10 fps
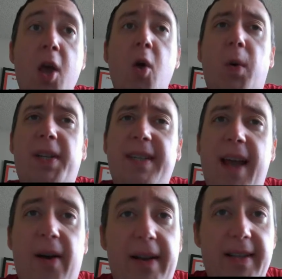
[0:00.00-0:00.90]
which is
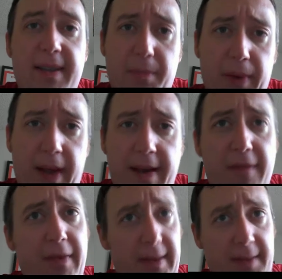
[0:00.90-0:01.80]
now on Instant Play on
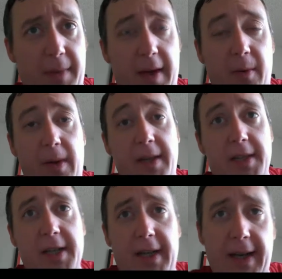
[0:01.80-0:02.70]
Netflix, by the way. You
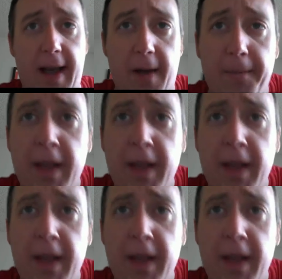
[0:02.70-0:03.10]
should check it out.